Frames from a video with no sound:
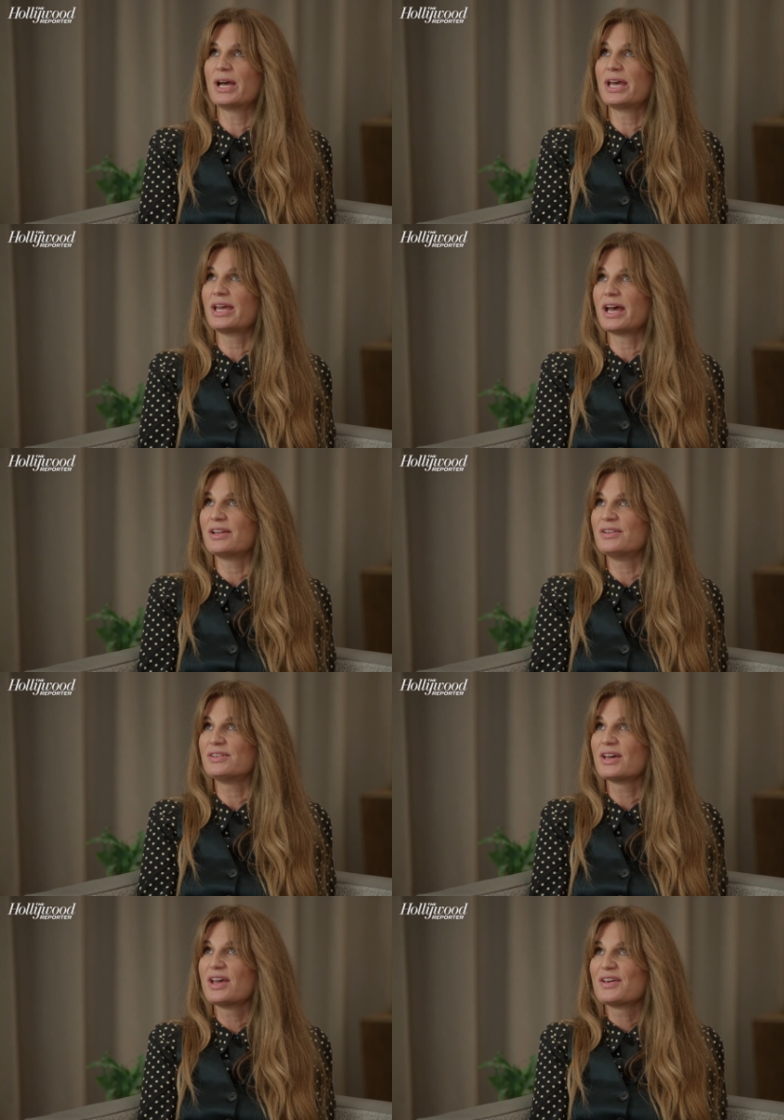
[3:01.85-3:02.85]
way, and
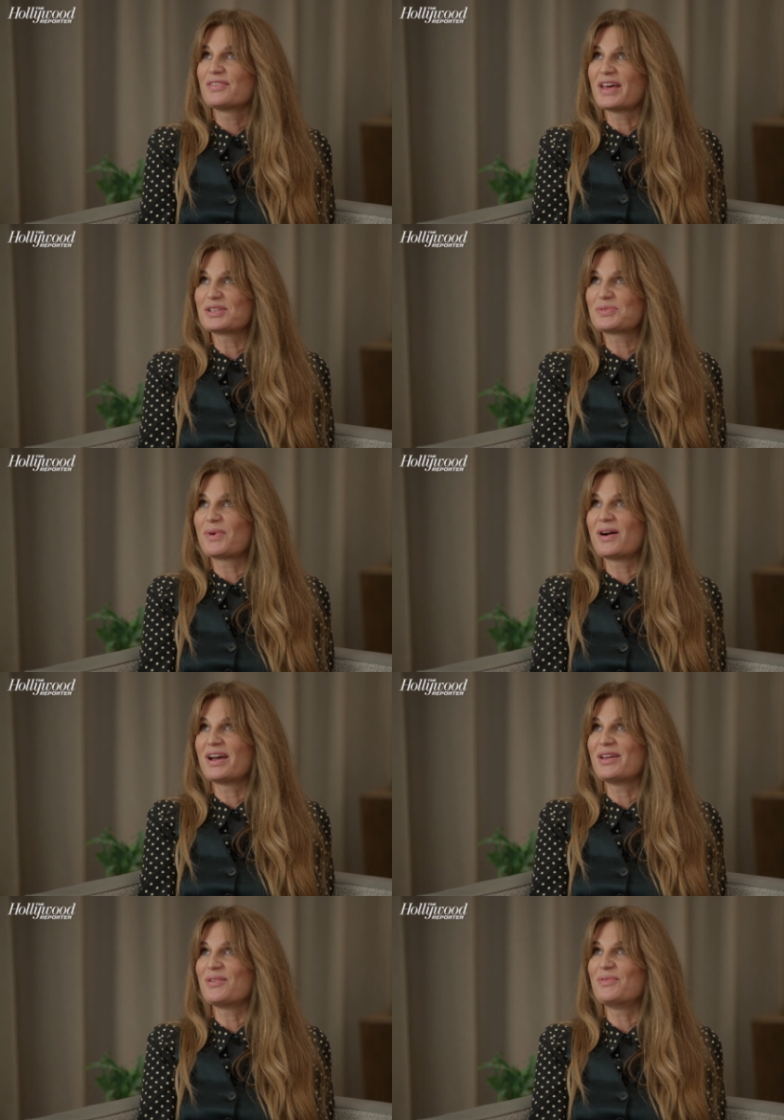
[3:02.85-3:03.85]
that's why
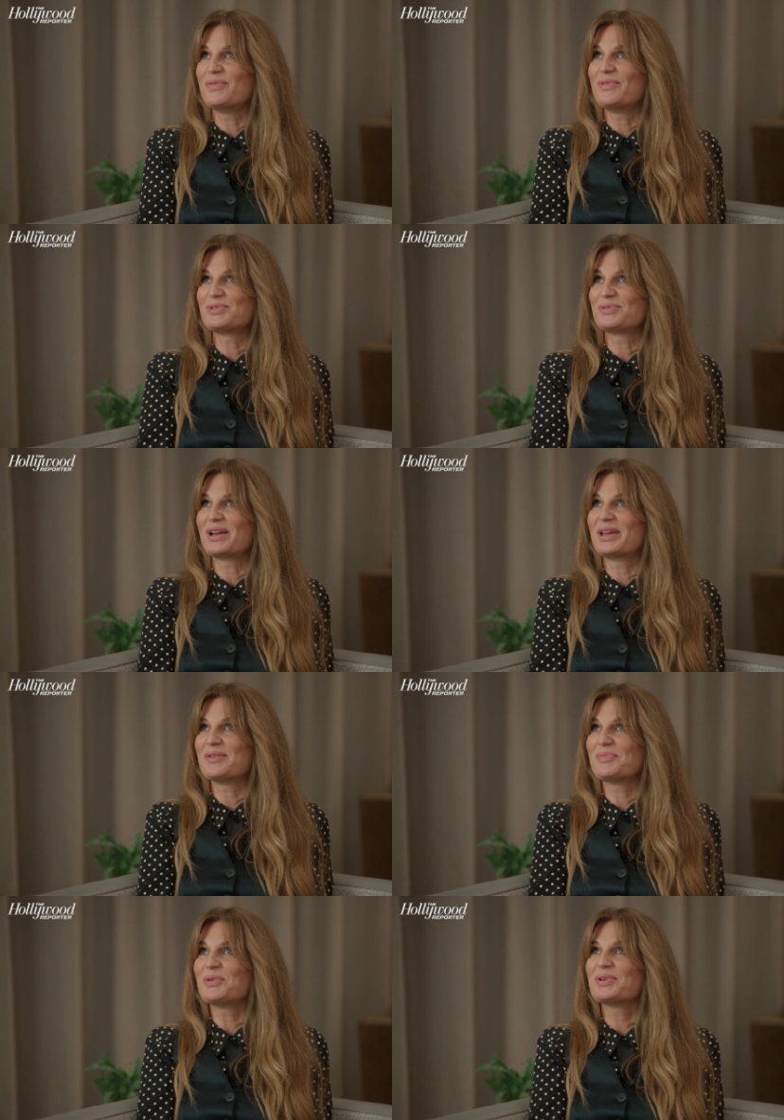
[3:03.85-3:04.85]
it was really
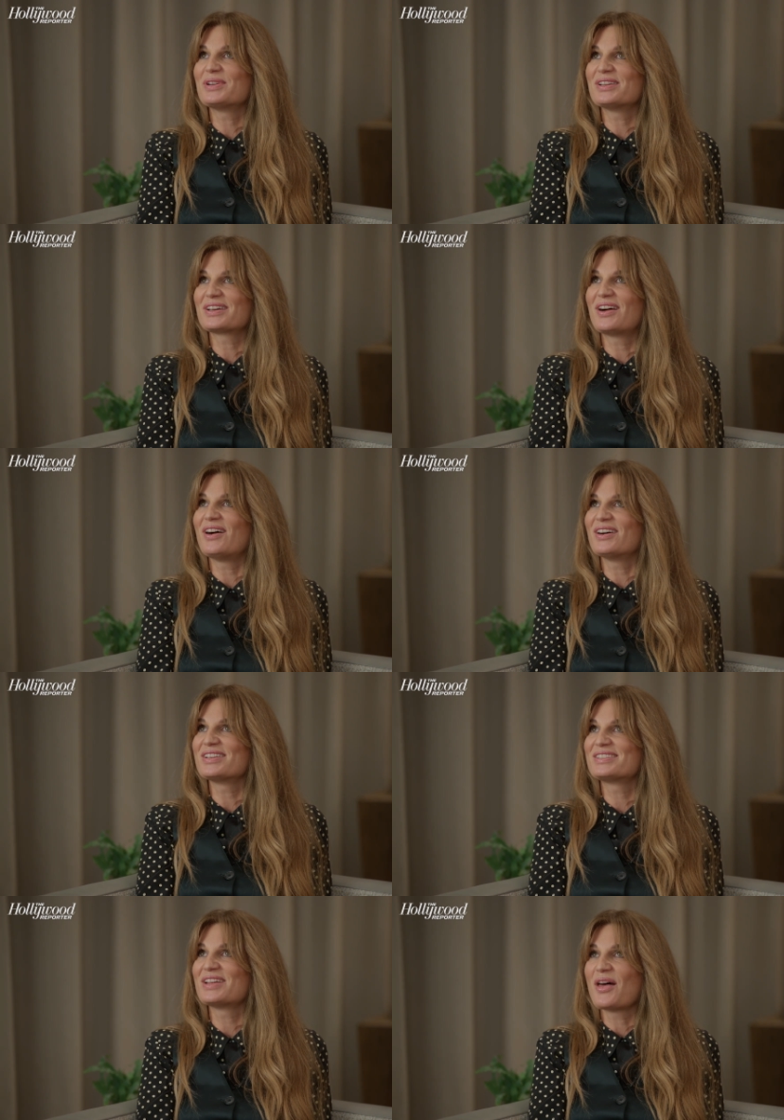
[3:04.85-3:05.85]
important to
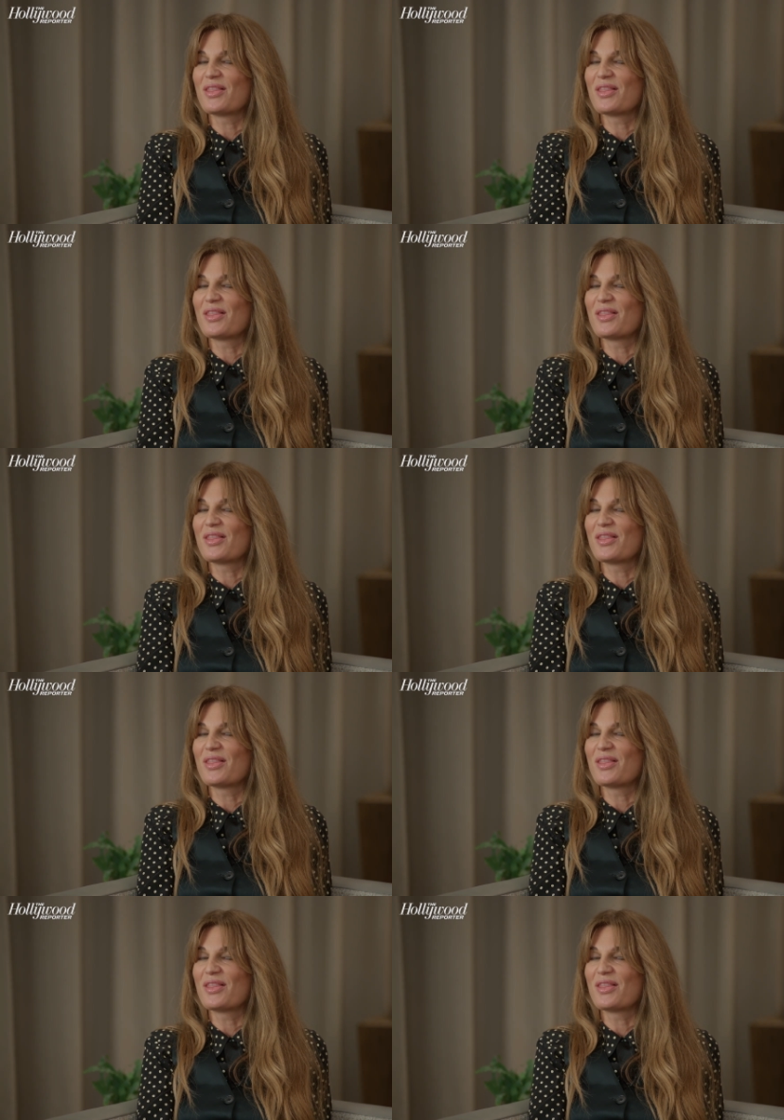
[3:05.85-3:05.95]
cast